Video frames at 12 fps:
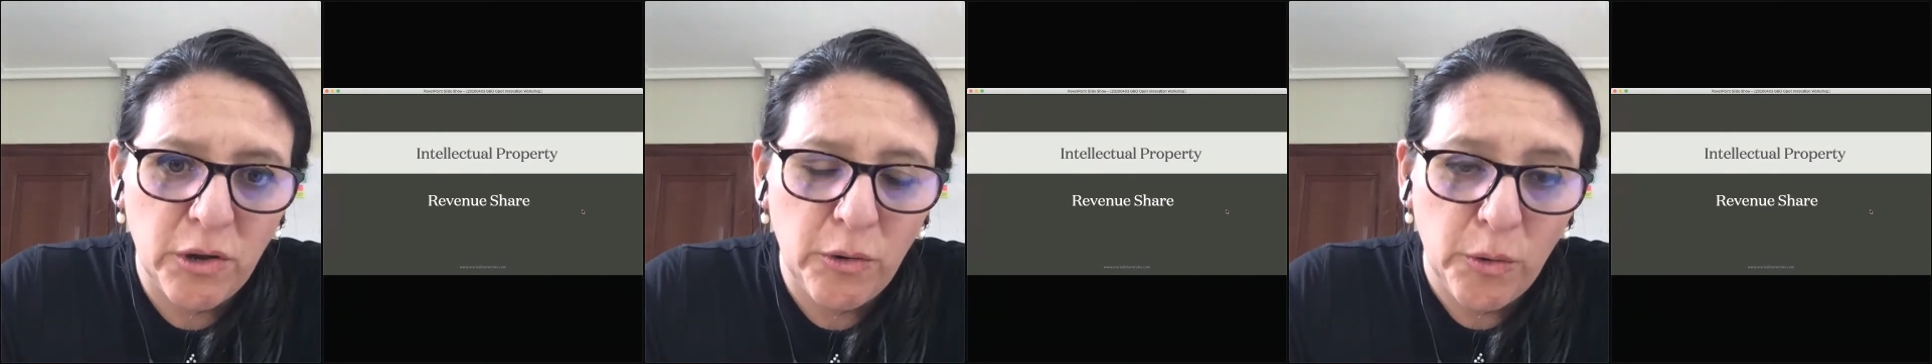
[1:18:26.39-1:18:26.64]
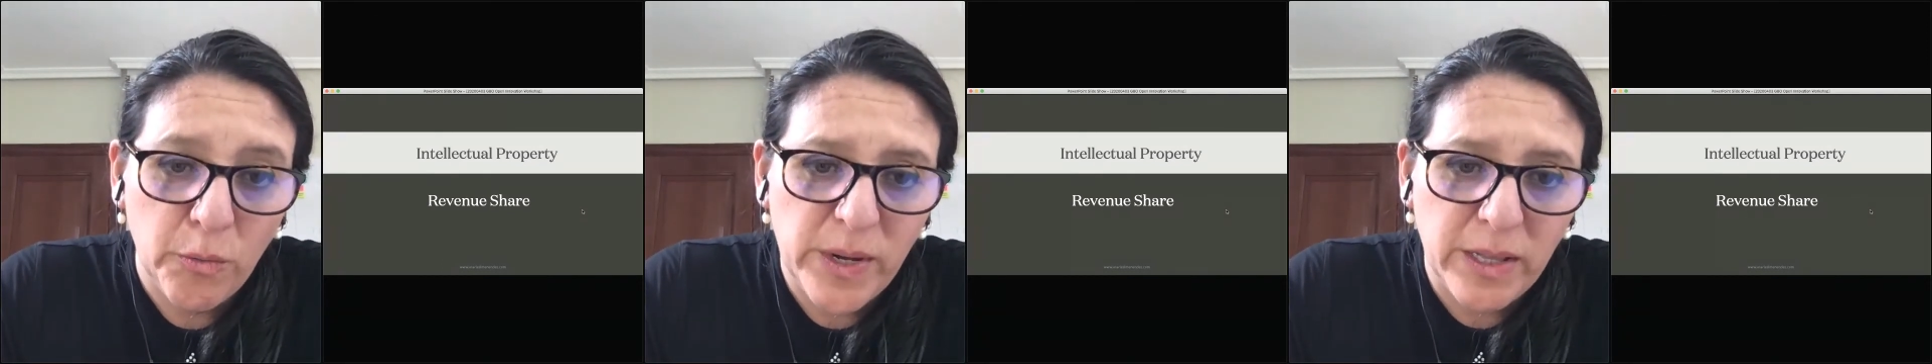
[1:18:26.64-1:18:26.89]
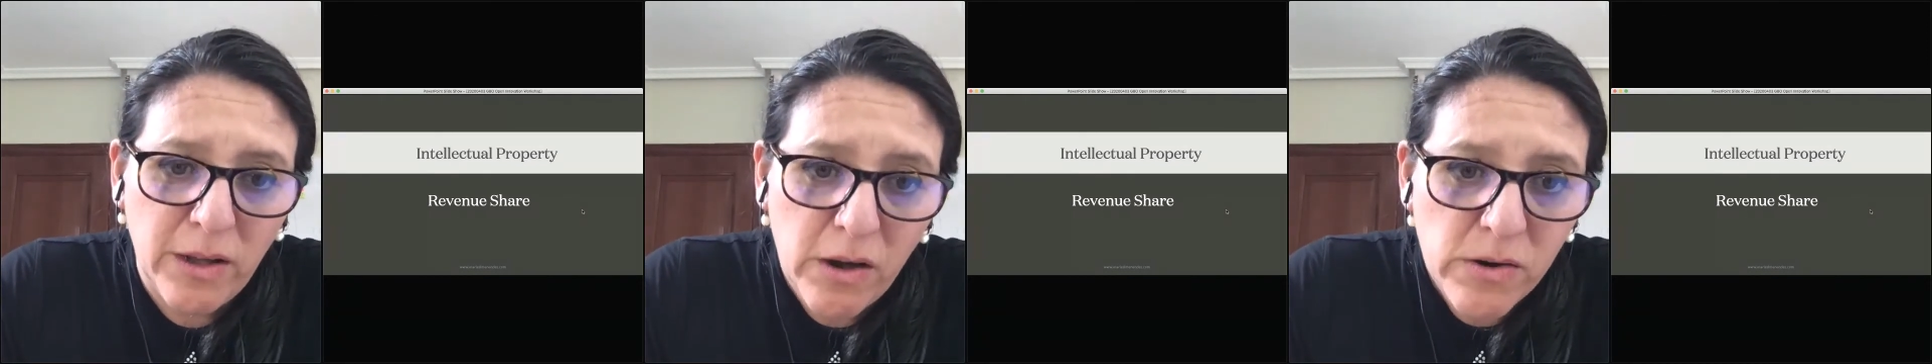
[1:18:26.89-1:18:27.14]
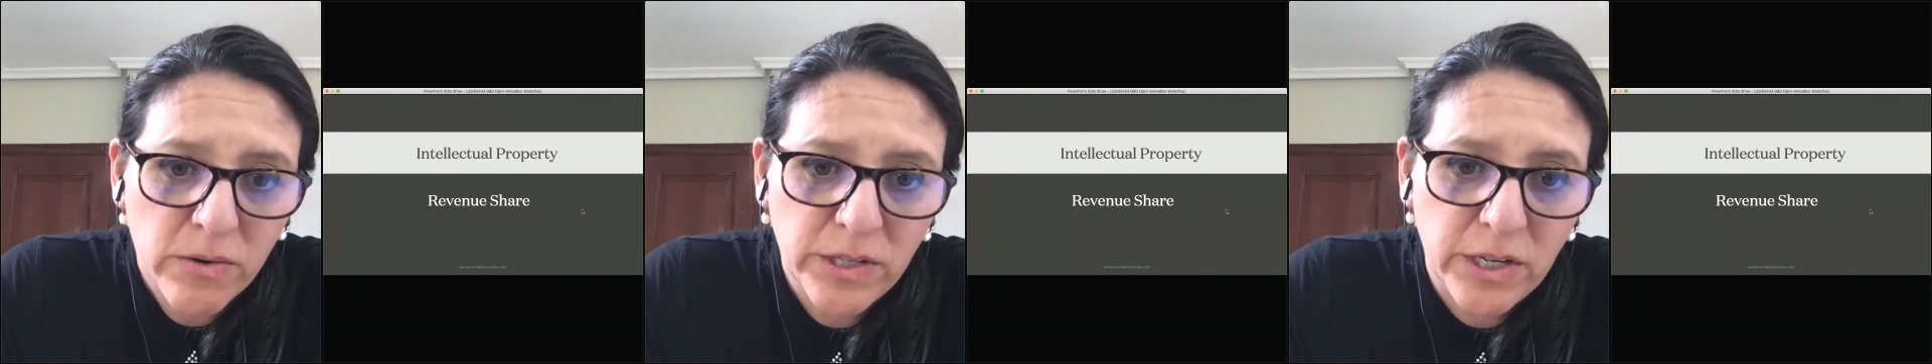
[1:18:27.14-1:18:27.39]
Who will
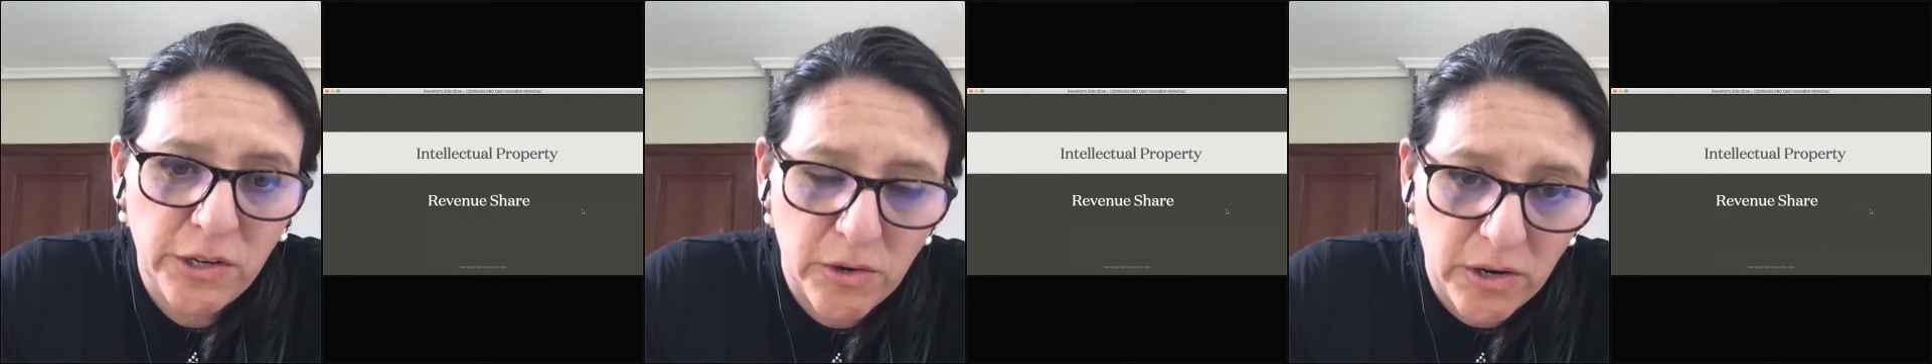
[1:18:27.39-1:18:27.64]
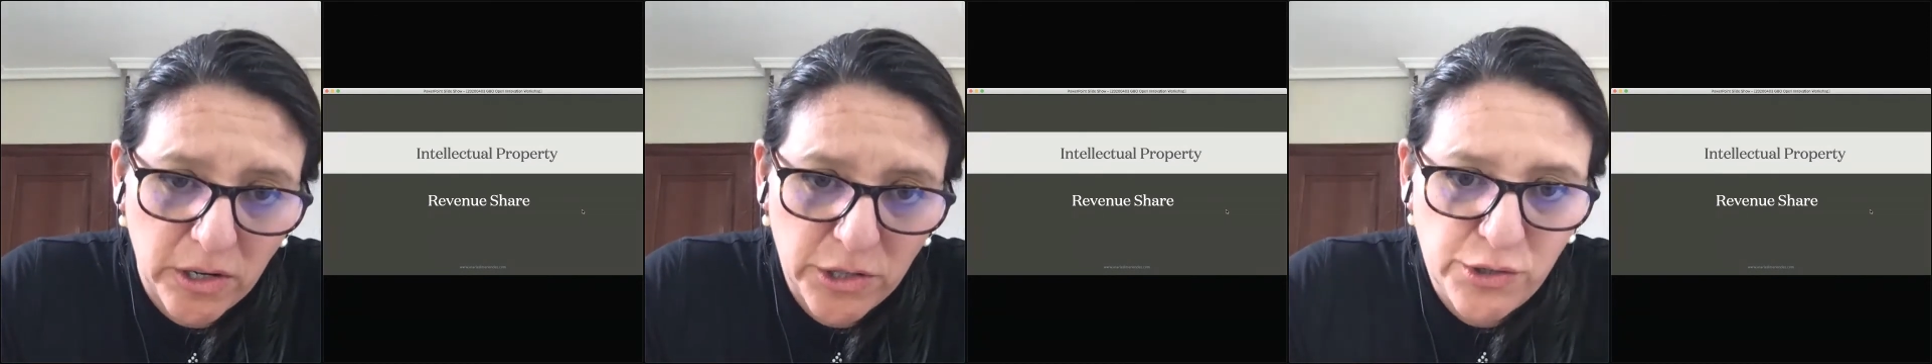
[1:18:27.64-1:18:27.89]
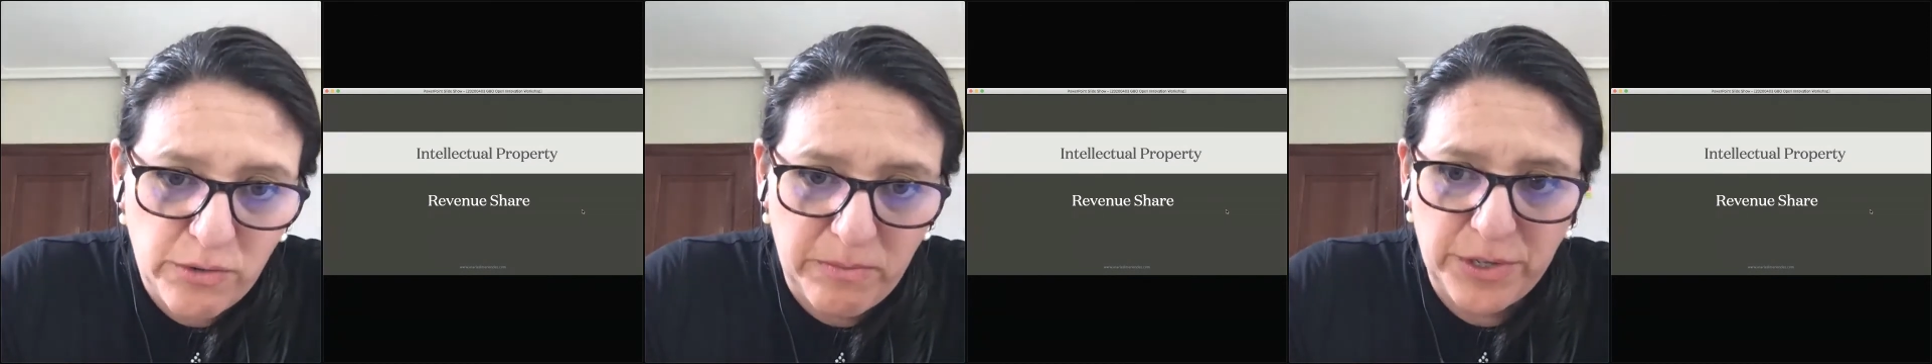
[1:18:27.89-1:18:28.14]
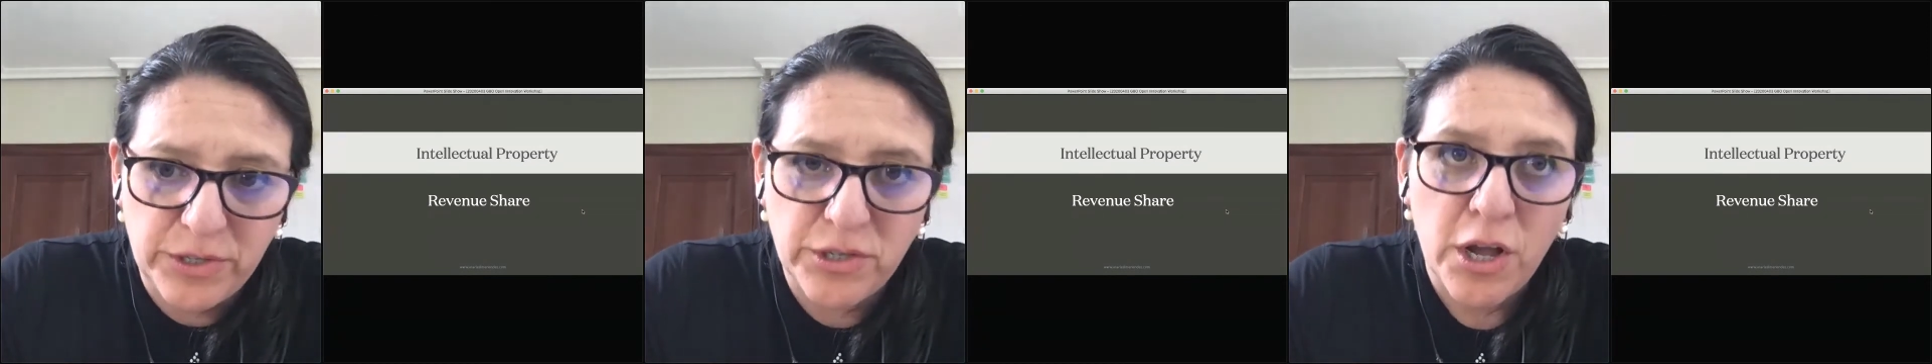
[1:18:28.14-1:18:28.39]
own the new
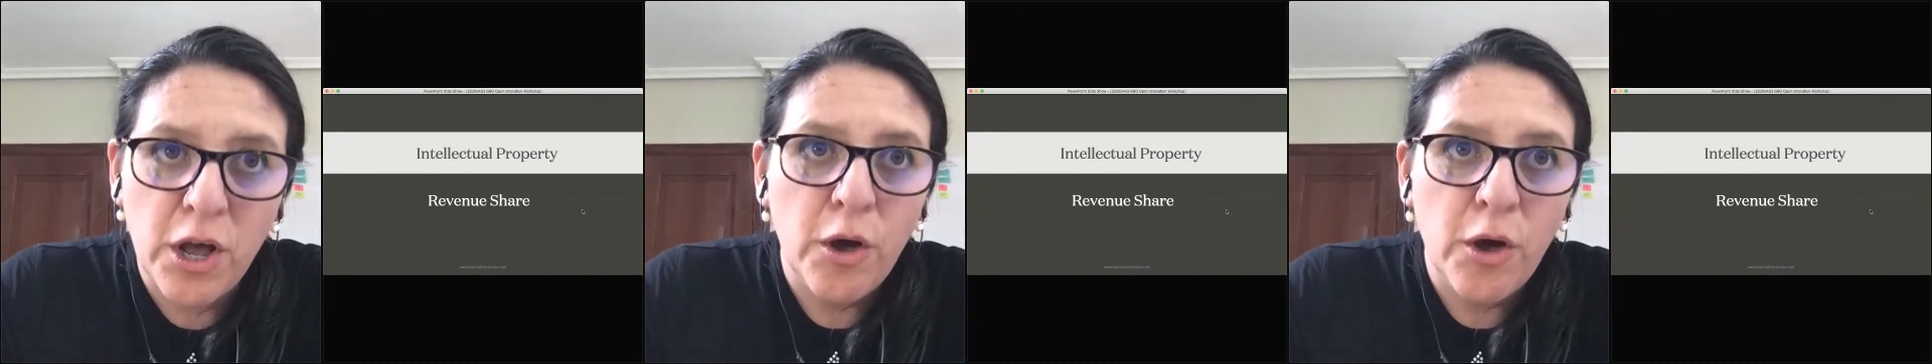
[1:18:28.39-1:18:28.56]
customers?